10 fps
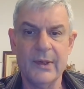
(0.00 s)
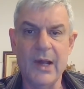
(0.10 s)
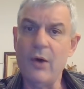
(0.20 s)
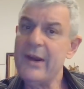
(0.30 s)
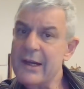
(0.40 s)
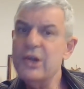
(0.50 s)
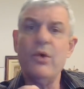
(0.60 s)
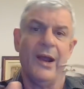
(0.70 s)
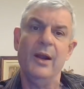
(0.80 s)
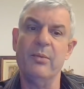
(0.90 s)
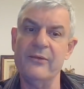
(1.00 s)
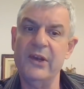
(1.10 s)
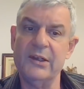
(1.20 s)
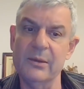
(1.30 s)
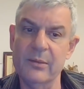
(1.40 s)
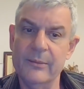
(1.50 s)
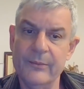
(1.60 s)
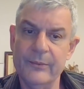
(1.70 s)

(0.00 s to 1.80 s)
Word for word: How can you help a victim?